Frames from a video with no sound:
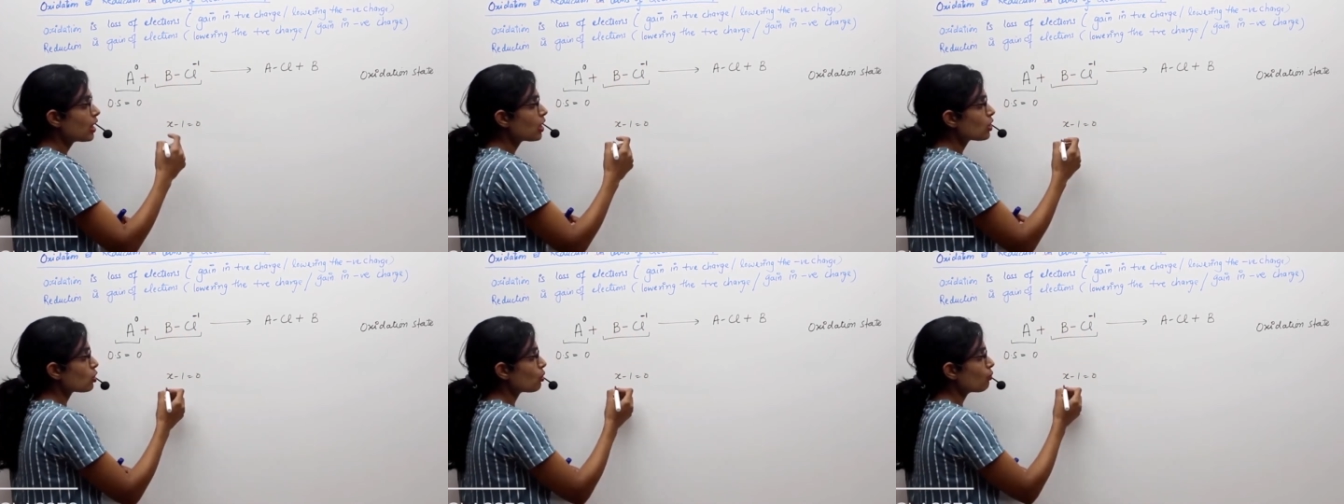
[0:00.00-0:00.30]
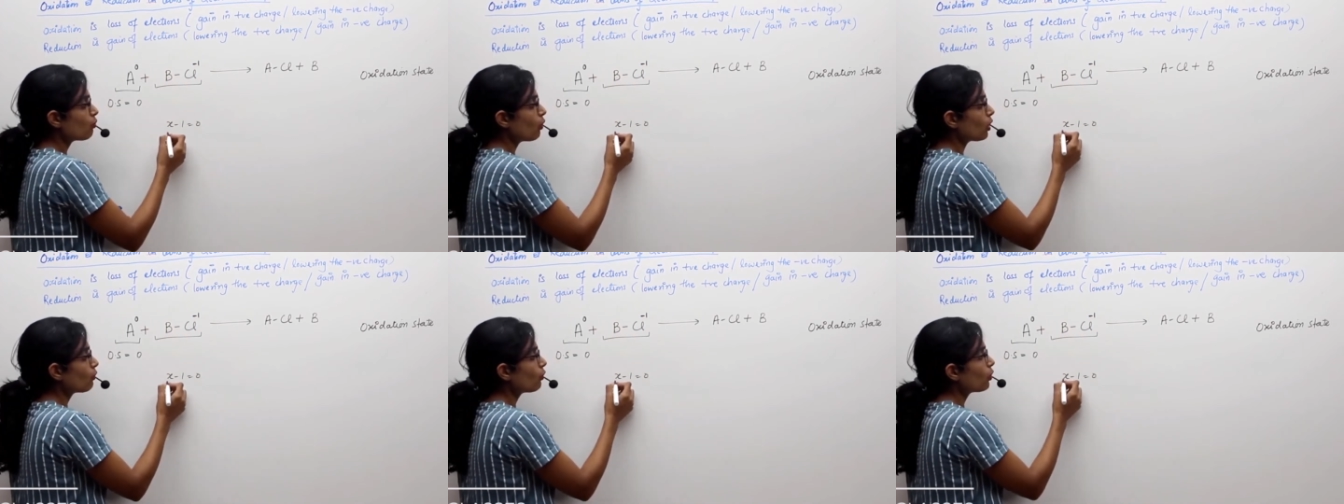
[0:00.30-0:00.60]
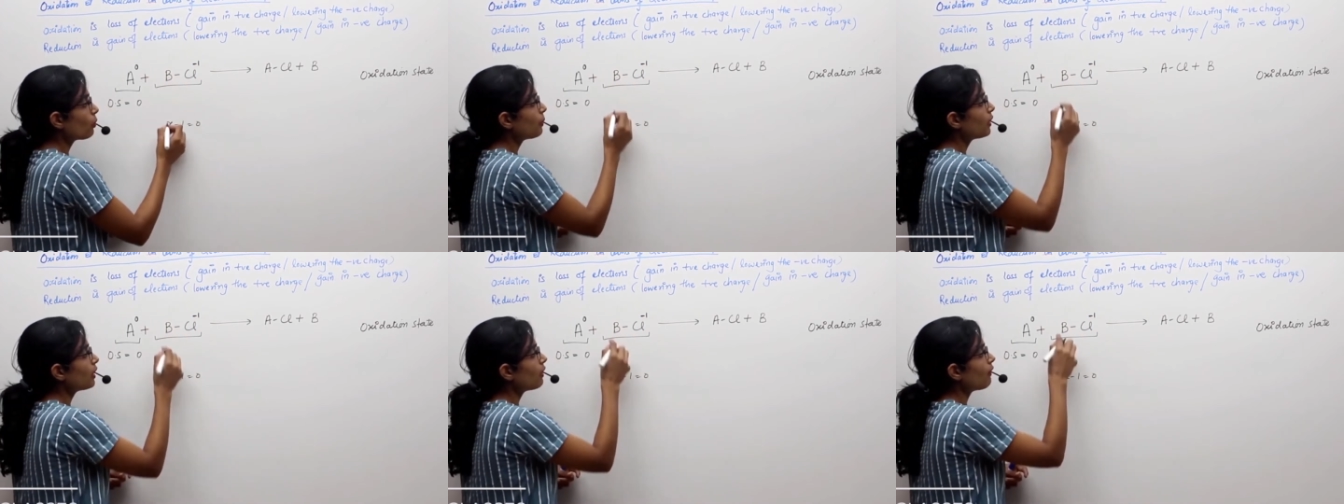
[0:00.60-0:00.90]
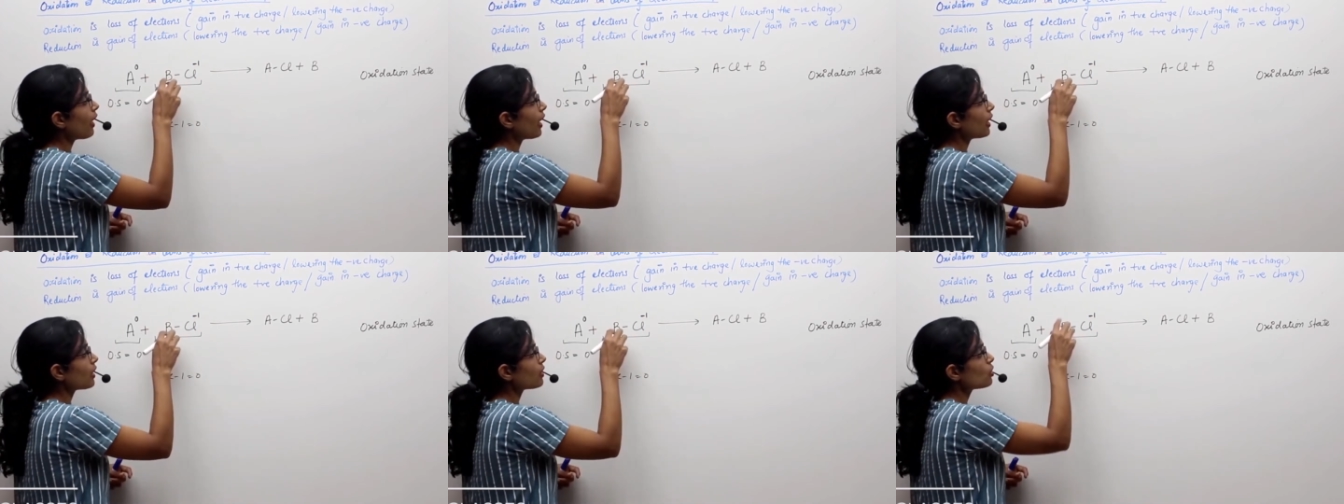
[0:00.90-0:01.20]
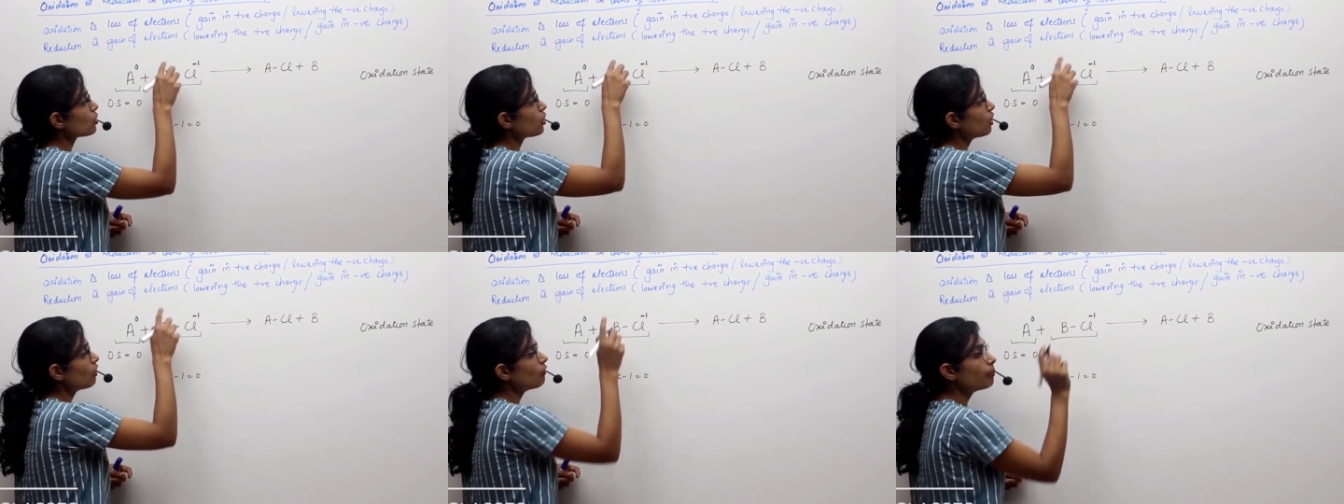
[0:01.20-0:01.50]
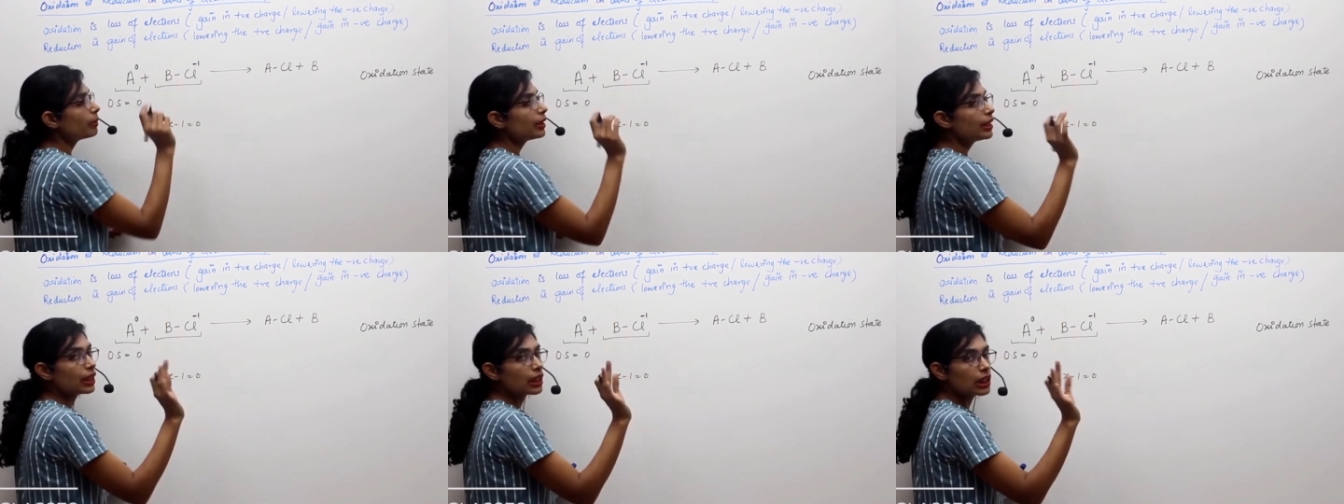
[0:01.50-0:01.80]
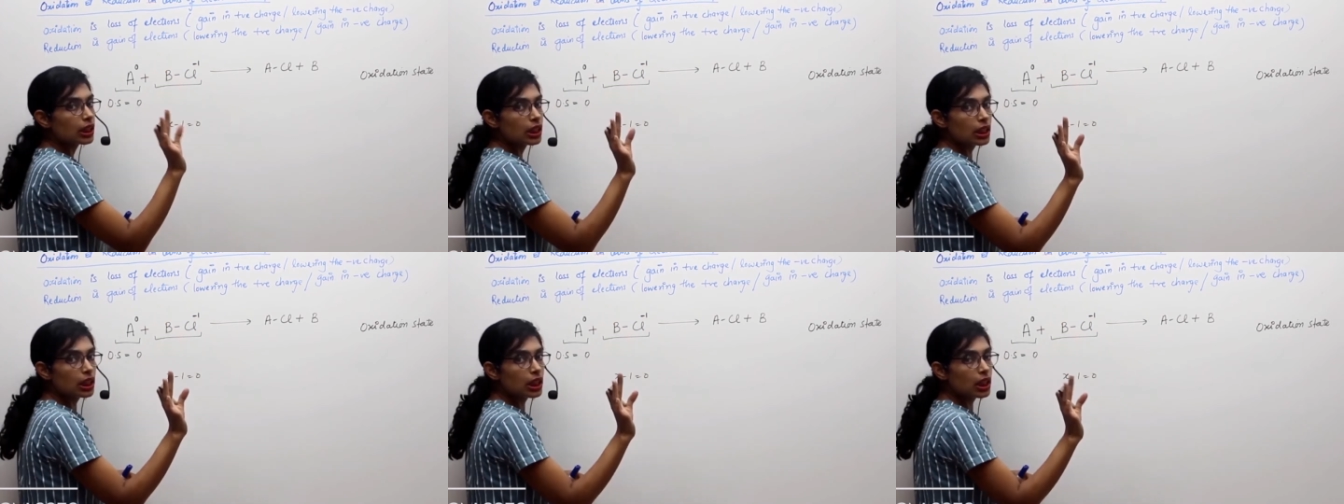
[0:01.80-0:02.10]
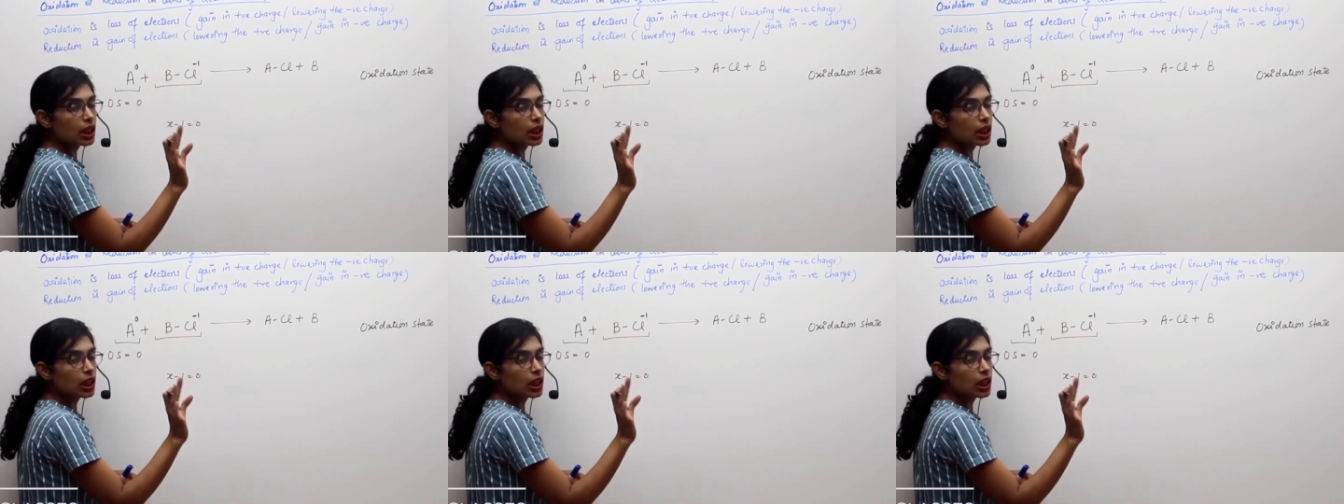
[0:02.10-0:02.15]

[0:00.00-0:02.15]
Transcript: So what would be the valency of B,